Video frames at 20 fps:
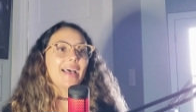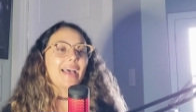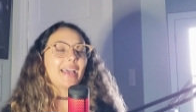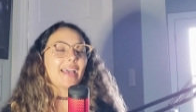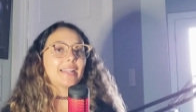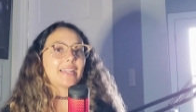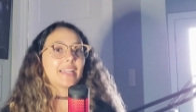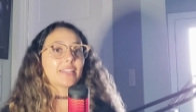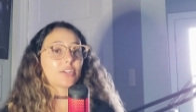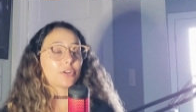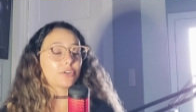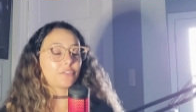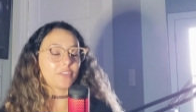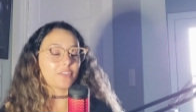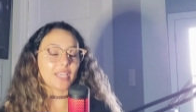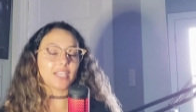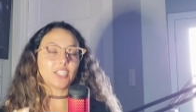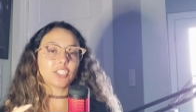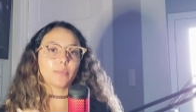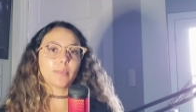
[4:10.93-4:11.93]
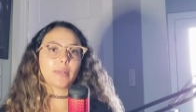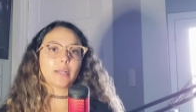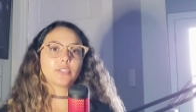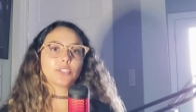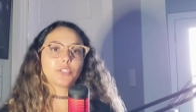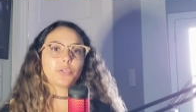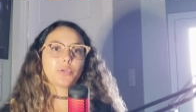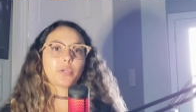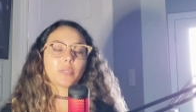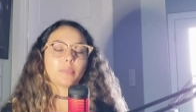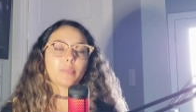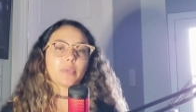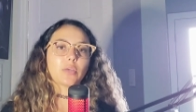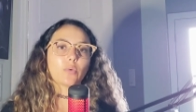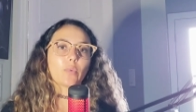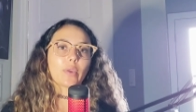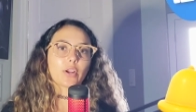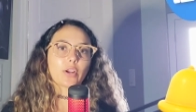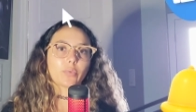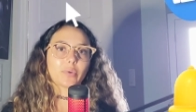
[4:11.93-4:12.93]
And hit the notification bell so you can be
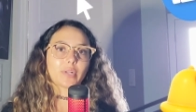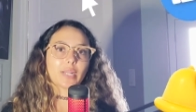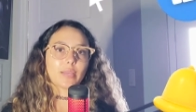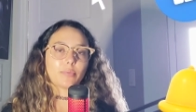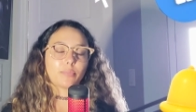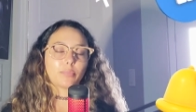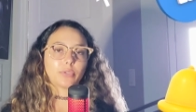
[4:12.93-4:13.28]
aware when I